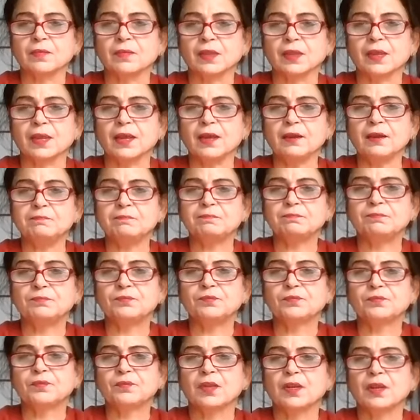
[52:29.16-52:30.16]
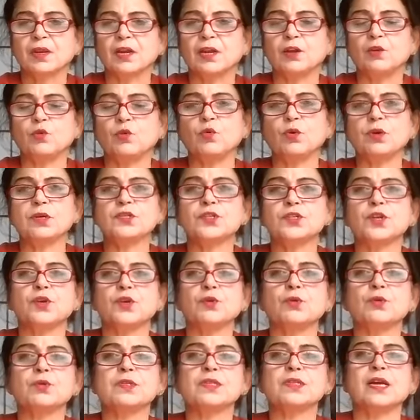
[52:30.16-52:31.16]
Okay? And no
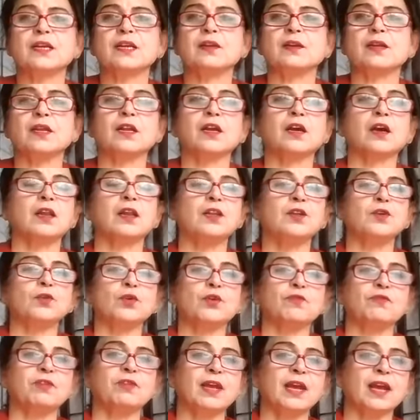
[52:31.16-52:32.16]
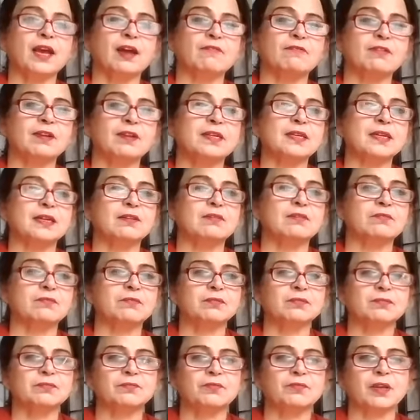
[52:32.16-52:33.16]
excuse that in Kali Yuga we have it and
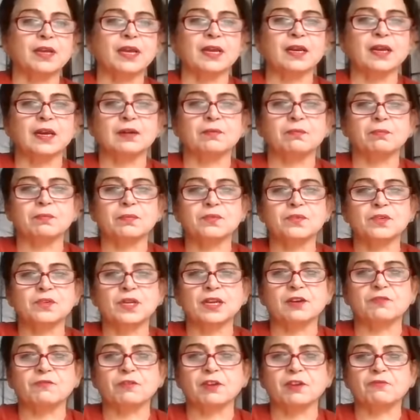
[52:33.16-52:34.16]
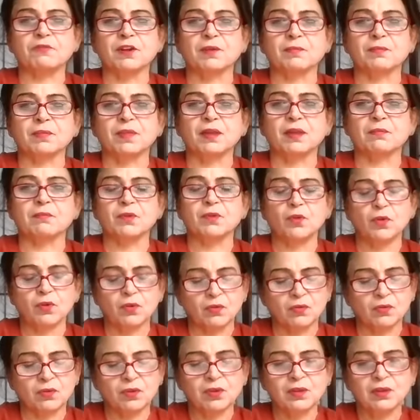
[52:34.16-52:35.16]
we cannot stay away from them.
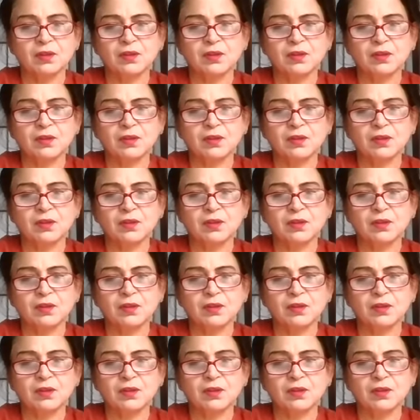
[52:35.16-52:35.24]
No.